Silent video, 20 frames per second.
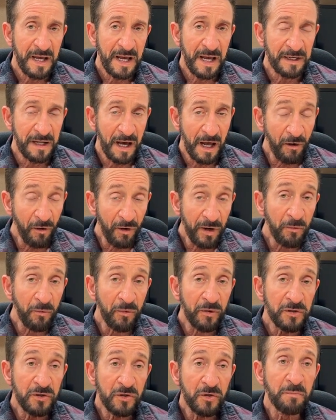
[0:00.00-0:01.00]
And not only
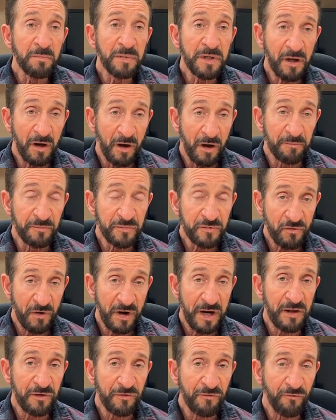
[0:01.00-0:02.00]
will you become
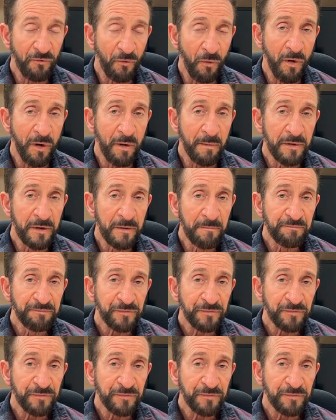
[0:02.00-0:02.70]
transformed,